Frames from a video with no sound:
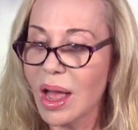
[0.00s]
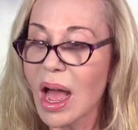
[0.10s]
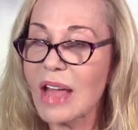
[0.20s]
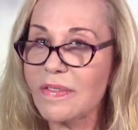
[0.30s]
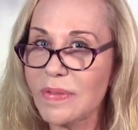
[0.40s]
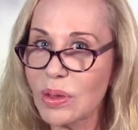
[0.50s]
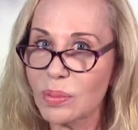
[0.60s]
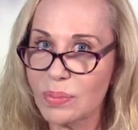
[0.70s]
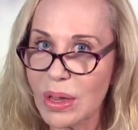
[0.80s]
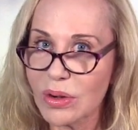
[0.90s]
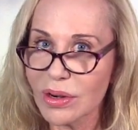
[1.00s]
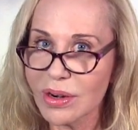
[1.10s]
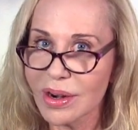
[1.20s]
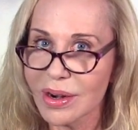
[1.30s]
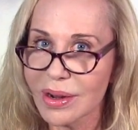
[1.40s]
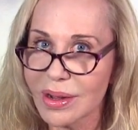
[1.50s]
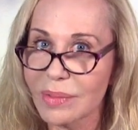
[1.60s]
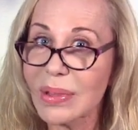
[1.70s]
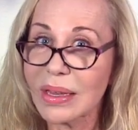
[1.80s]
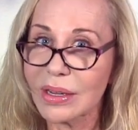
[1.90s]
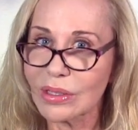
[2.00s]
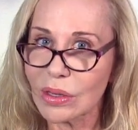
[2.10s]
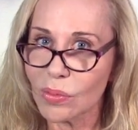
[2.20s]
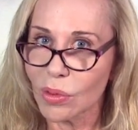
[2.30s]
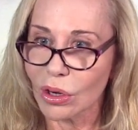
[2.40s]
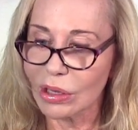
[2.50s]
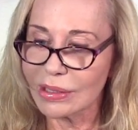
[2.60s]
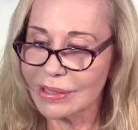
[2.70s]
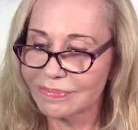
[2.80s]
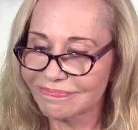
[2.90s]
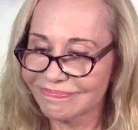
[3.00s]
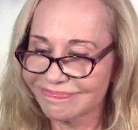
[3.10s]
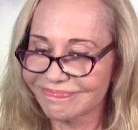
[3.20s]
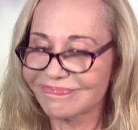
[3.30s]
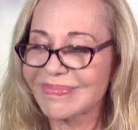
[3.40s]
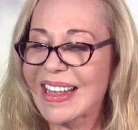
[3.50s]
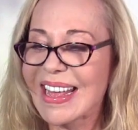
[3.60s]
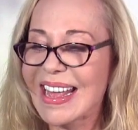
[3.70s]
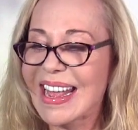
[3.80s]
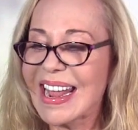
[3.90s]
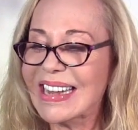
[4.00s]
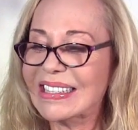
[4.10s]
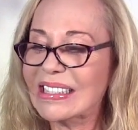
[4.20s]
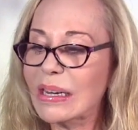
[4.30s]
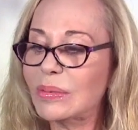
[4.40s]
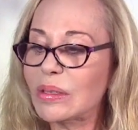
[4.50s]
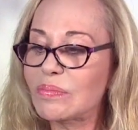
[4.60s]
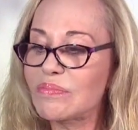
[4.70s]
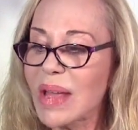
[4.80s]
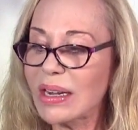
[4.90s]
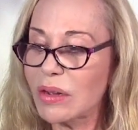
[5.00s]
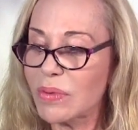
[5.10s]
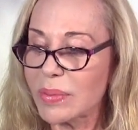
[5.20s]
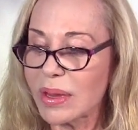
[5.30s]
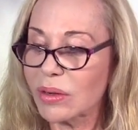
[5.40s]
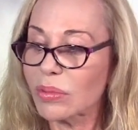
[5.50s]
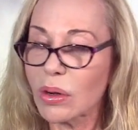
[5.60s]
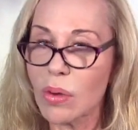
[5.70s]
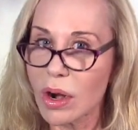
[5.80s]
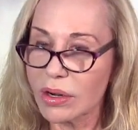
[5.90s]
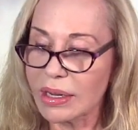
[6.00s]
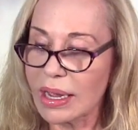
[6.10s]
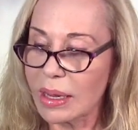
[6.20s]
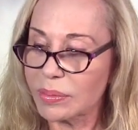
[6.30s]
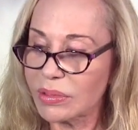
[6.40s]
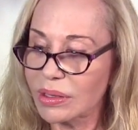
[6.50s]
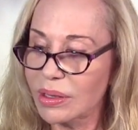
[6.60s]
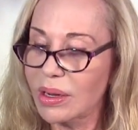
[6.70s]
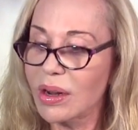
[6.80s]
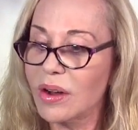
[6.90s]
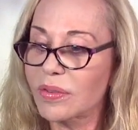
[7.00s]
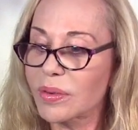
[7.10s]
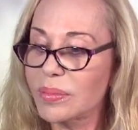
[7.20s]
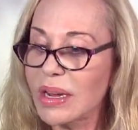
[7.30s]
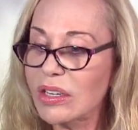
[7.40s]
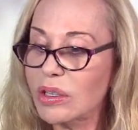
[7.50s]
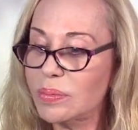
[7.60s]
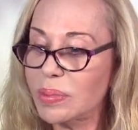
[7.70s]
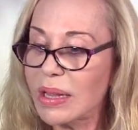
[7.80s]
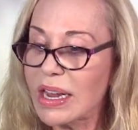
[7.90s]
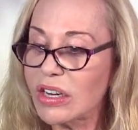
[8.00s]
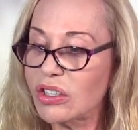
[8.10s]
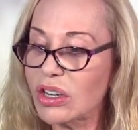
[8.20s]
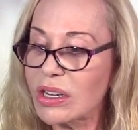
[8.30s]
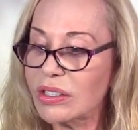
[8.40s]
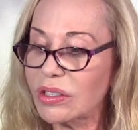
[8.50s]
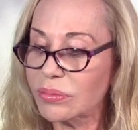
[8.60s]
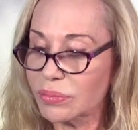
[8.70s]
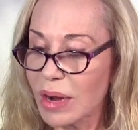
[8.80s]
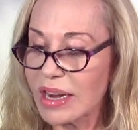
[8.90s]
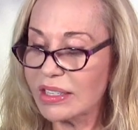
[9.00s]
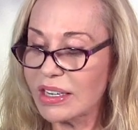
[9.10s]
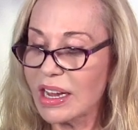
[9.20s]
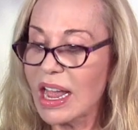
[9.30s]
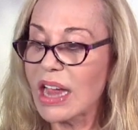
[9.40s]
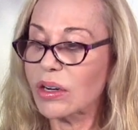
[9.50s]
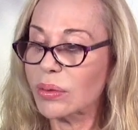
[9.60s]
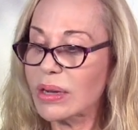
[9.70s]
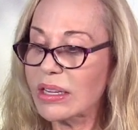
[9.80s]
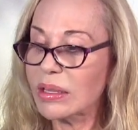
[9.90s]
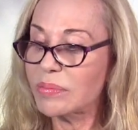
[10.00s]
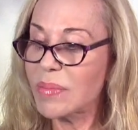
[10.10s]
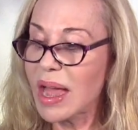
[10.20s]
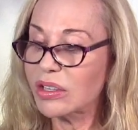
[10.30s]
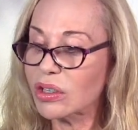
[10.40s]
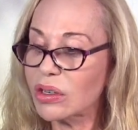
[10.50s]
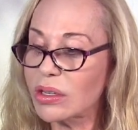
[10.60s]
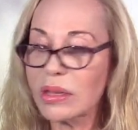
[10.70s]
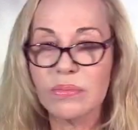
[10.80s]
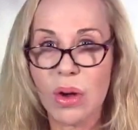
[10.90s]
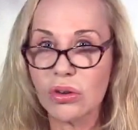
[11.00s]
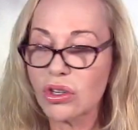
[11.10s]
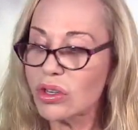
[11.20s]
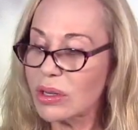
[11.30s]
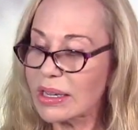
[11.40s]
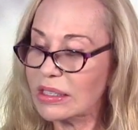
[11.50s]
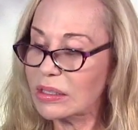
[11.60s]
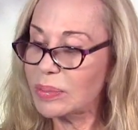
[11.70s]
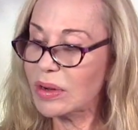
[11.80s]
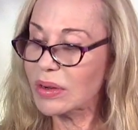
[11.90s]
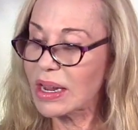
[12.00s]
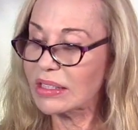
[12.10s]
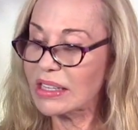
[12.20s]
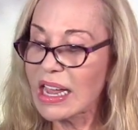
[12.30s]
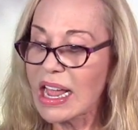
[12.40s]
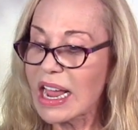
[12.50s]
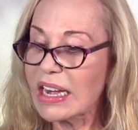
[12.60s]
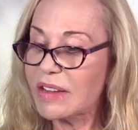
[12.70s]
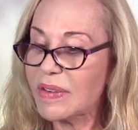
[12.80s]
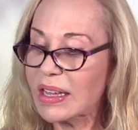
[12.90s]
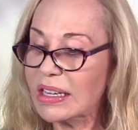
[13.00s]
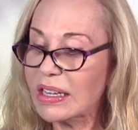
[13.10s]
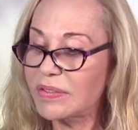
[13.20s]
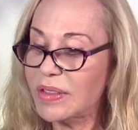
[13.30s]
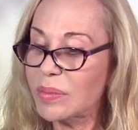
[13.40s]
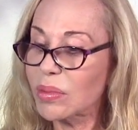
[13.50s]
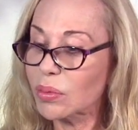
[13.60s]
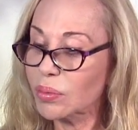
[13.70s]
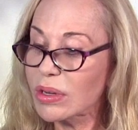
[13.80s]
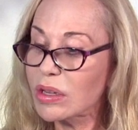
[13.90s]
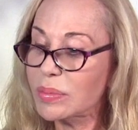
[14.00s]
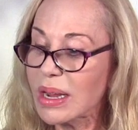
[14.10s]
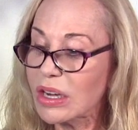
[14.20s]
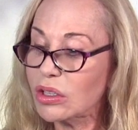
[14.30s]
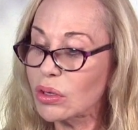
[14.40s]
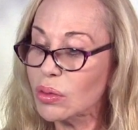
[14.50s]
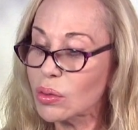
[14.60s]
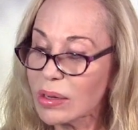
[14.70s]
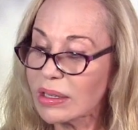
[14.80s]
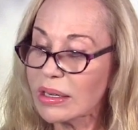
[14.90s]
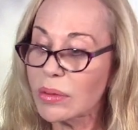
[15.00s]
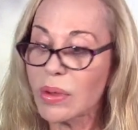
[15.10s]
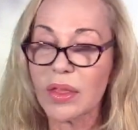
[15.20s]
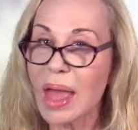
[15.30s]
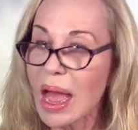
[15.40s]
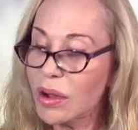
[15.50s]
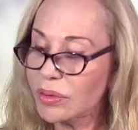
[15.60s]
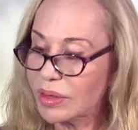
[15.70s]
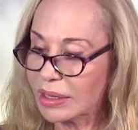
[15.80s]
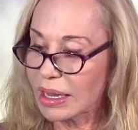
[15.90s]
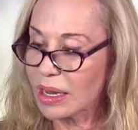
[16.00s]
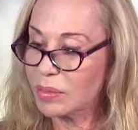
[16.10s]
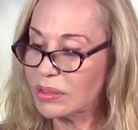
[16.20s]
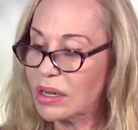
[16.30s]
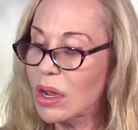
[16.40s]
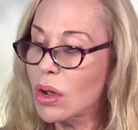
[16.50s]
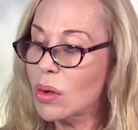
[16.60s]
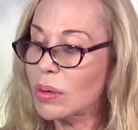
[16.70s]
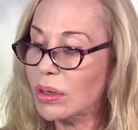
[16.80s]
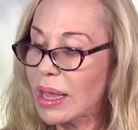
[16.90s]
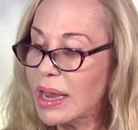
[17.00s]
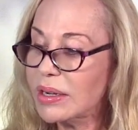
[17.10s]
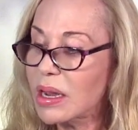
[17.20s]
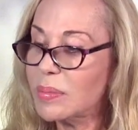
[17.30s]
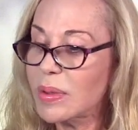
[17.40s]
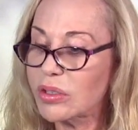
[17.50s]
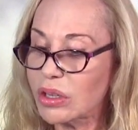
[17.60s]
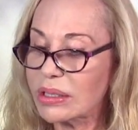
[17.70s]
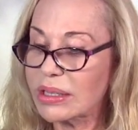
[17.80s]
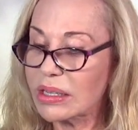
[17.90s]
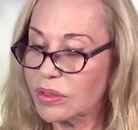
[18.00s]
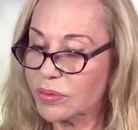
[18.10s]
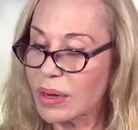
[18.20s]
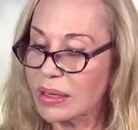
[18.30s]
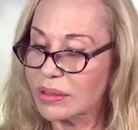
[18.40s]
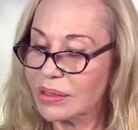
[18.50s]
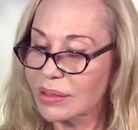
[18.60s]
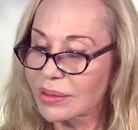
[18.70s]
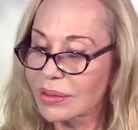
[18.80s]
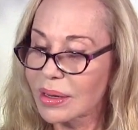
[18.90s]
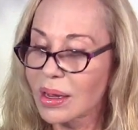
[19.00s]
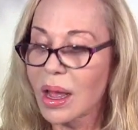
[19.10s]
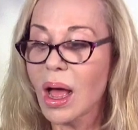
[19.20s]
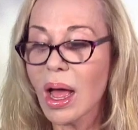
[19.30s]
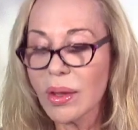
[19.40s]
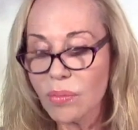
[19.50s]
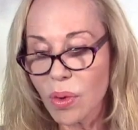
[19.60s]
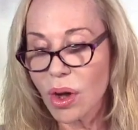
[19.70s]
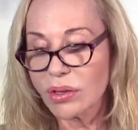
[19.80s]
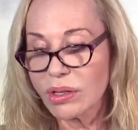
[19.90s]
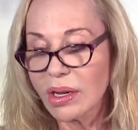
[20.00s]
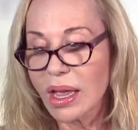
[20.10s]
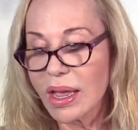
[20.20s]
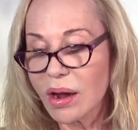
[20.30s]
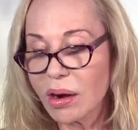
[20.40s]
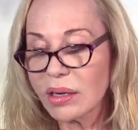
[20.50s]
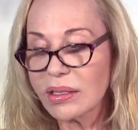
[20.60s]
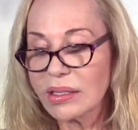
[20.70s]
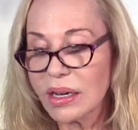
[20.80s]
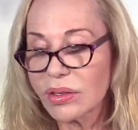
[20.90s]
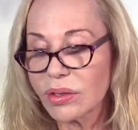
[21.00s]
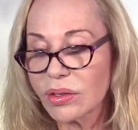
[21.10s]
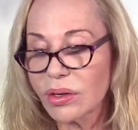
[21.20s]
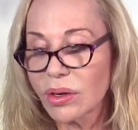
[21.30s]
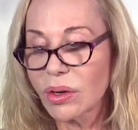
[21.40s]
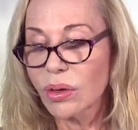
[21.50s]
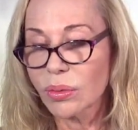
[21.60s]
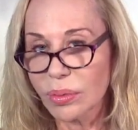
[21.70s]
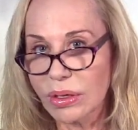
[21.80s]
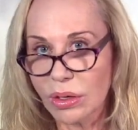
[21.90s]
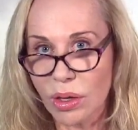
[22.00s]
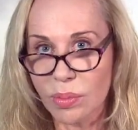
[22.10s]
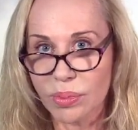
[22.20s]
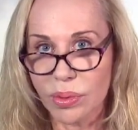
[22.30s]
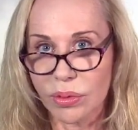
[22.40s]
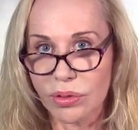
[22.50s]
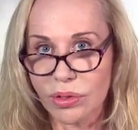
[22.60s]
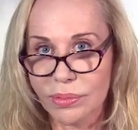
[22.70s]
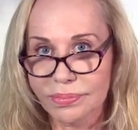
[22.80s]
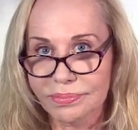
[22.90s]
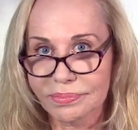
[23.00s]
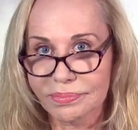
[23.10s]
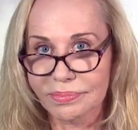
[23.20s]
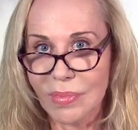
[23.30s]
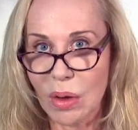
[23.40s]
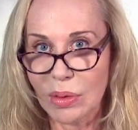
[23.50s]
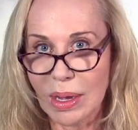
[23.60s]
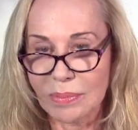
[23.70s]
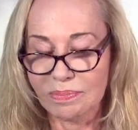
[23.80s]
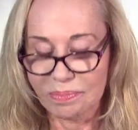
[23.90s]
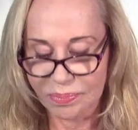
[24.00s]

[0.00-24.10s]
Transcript: I feel bitter because it works. It seems many women require games. For me to play it just right and create the magical emotional experience, and if I give them the real me too quickly without the games, we'll end up just as friends. I want a heart-centered, real approach. Okay.